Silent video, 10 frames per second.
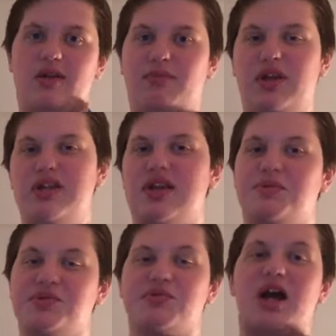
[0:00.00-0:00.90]
Please like,
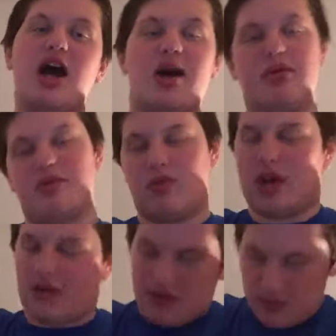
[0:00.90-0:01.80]
subscribe, and
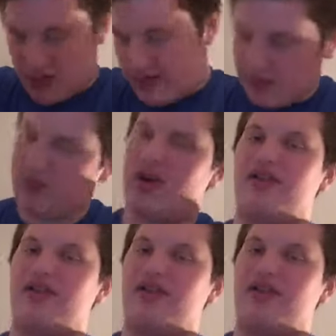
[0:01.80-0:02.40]
whatever, and